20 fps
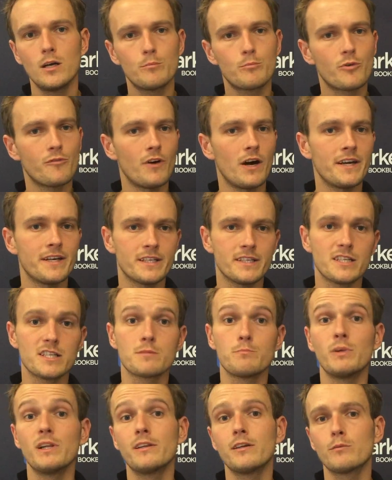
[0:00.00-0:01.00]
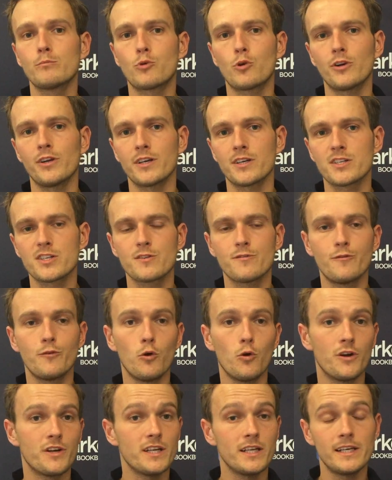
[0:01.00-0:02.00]
providing these building products
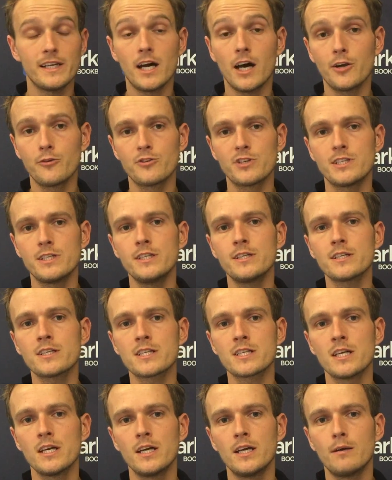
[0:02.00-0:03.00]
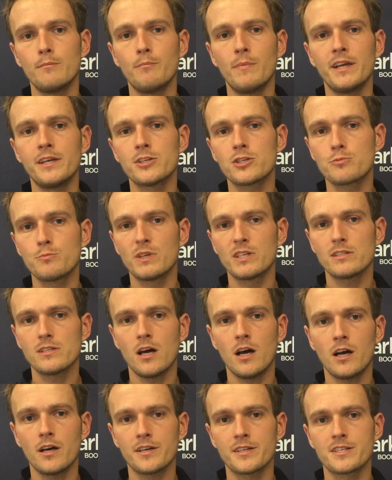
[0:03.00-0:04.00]
for nearly 100 years. Management
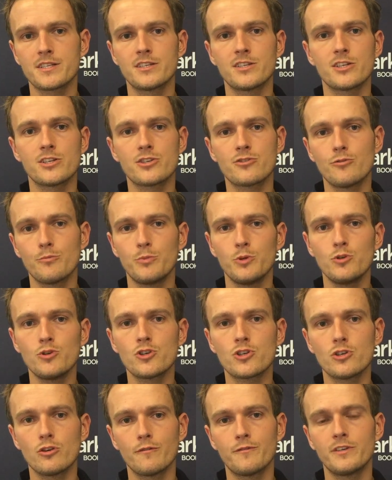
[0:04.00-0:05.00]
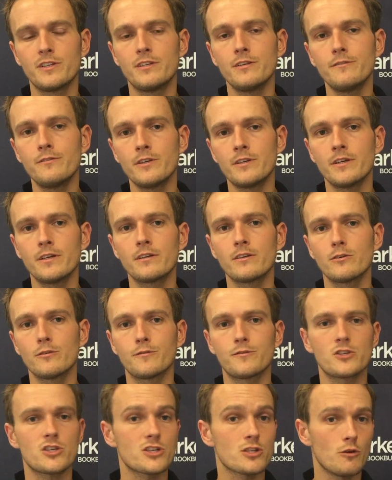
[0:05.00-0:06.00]
targets the distribution of a dividend of
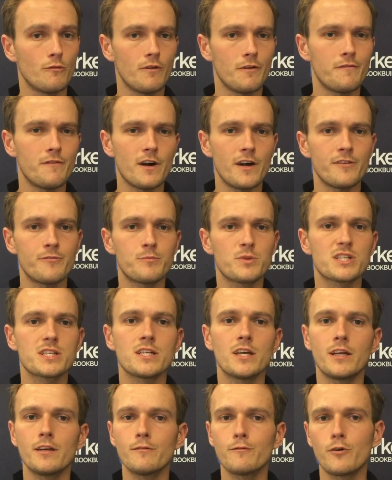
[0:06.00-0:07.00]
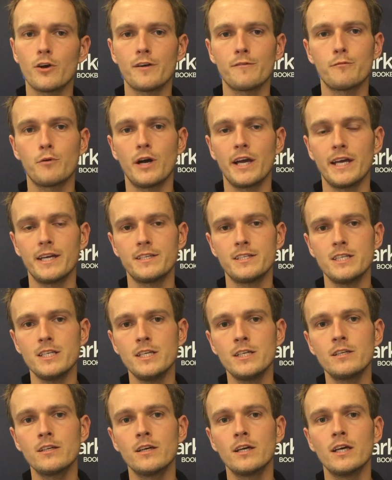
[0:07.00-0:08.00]
just over 5% for
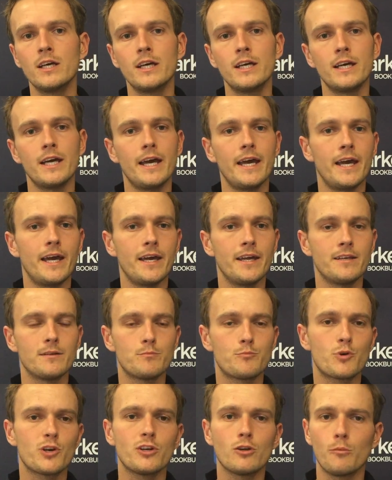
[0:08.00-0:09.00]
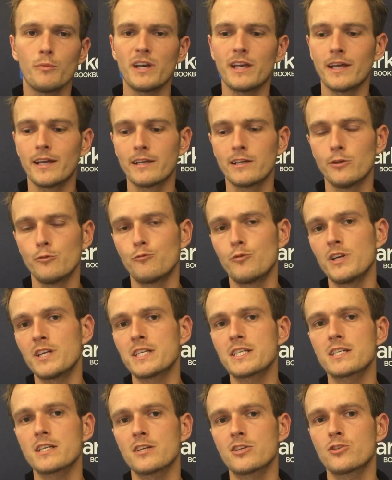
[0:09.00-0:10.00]
FY18, and predominantly
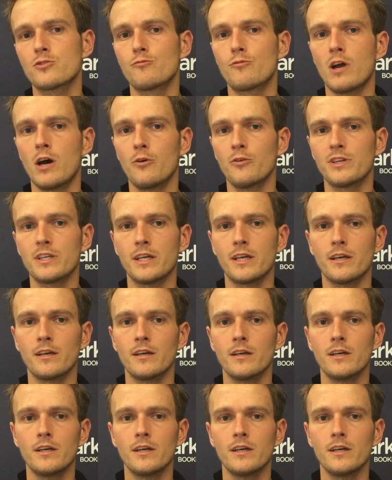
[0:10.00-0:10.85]
risks are surrounding